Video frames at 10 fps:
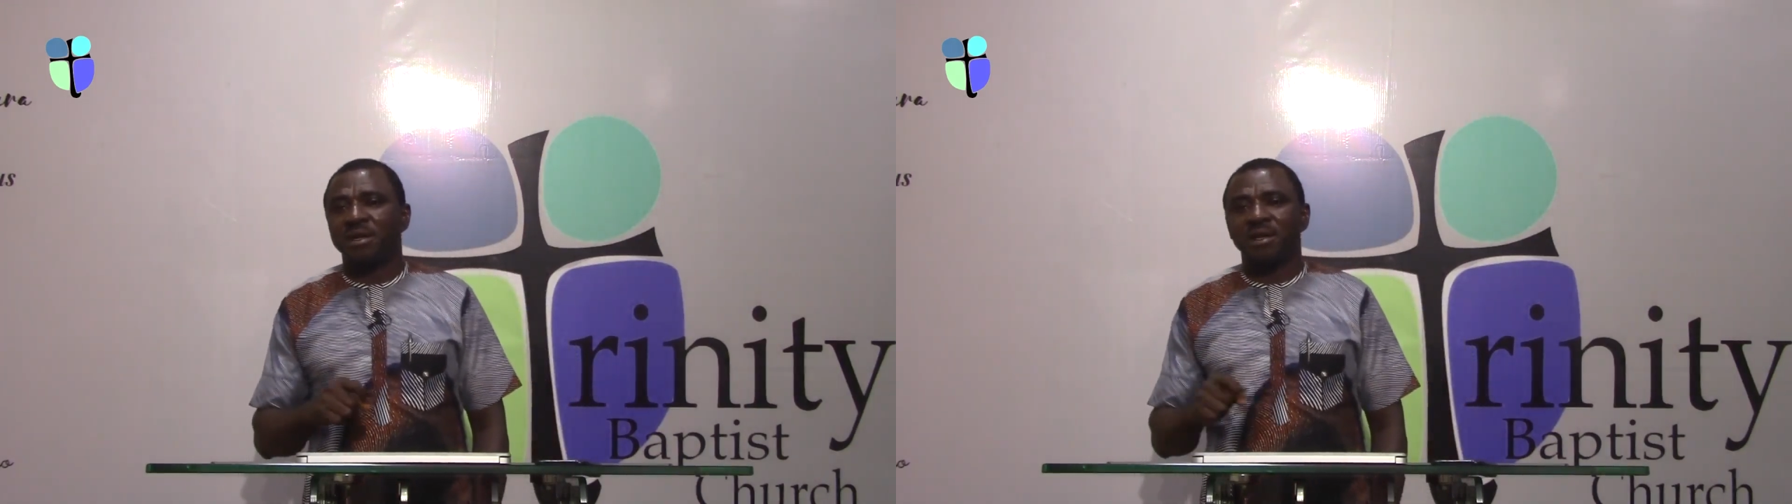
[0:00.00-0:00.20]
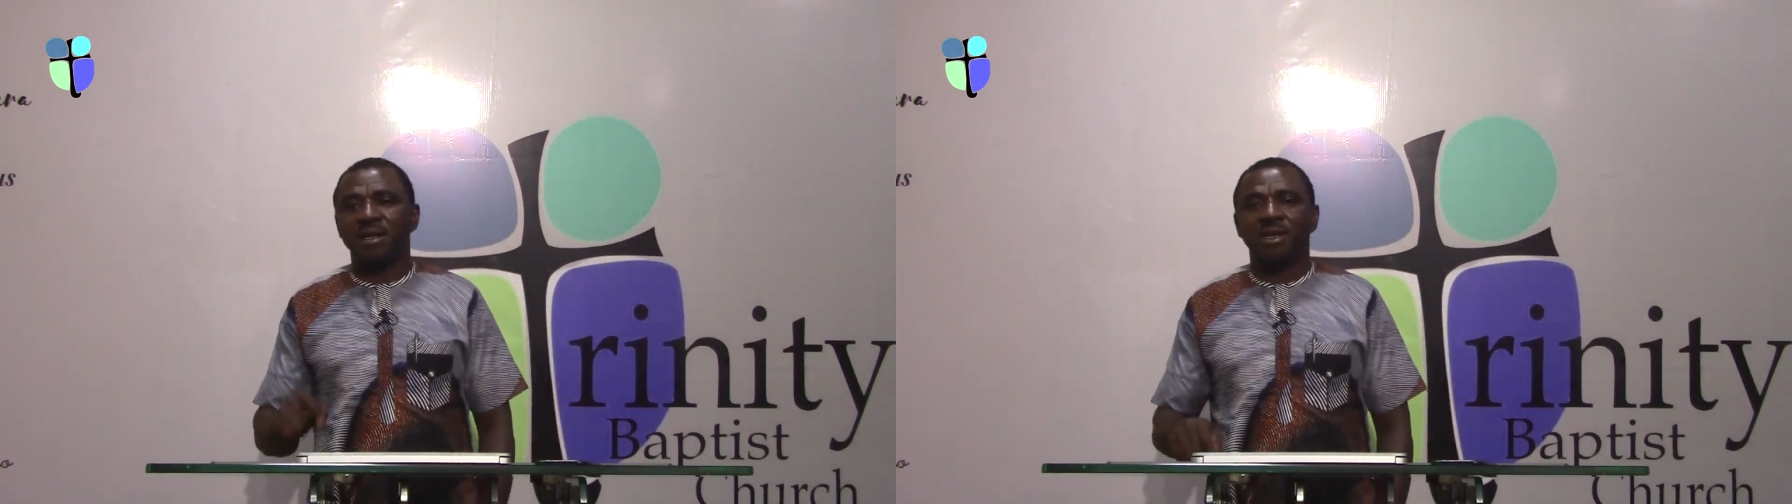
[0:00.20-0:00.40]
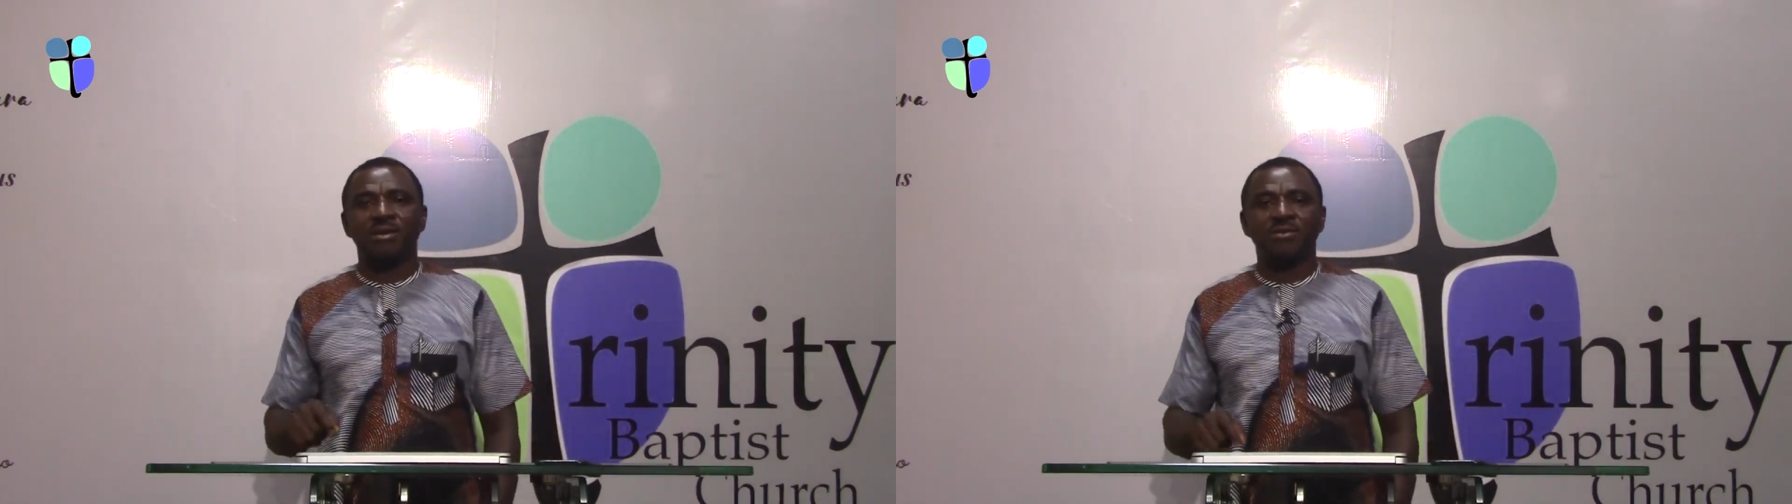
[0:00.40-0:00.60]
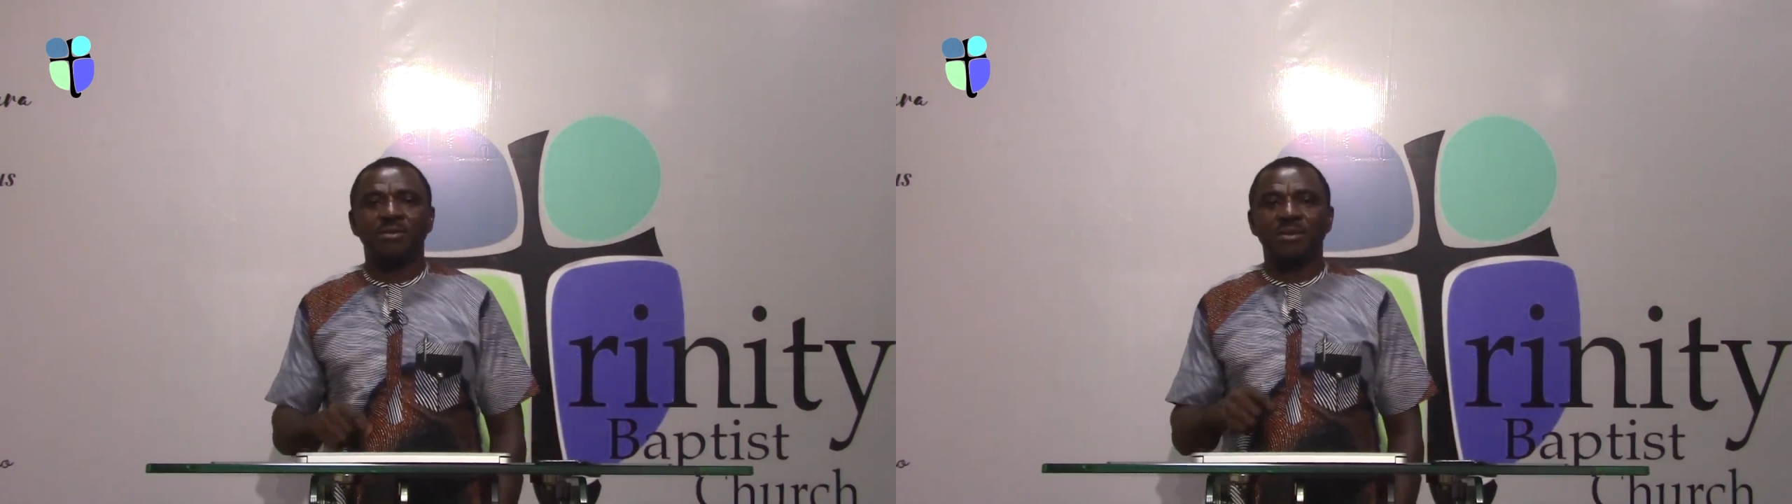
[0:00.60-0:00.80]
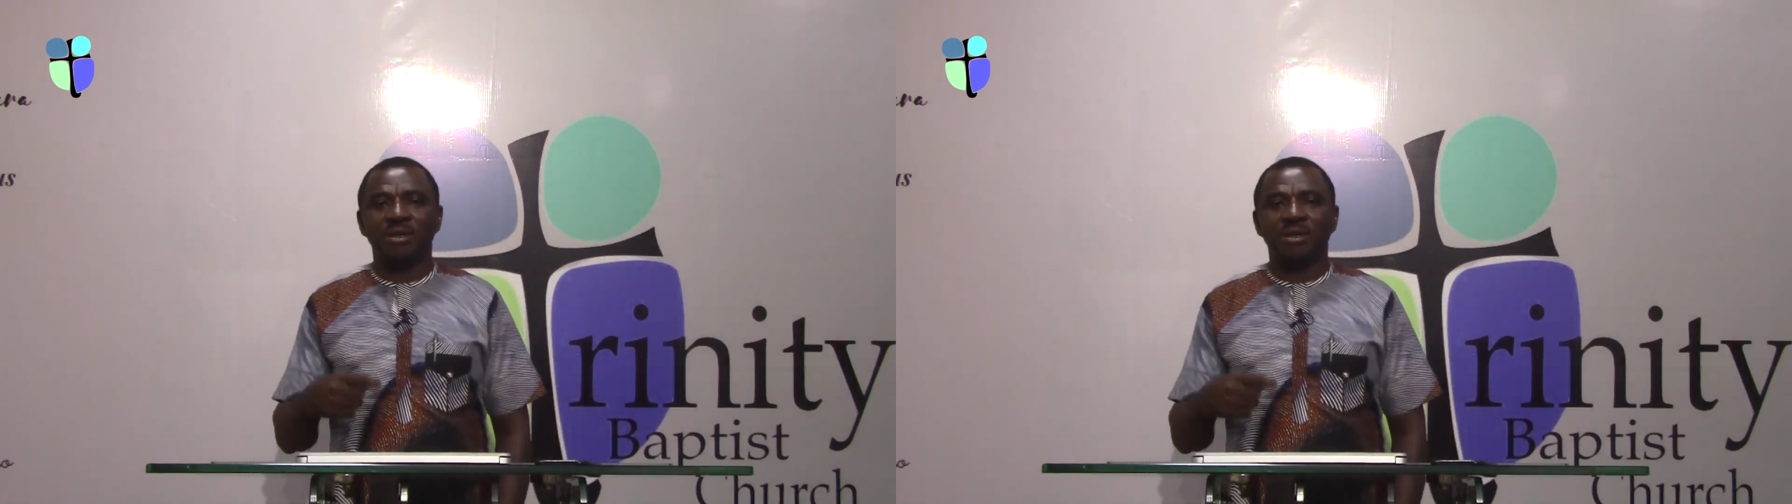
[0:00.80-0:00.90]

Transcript: they are not from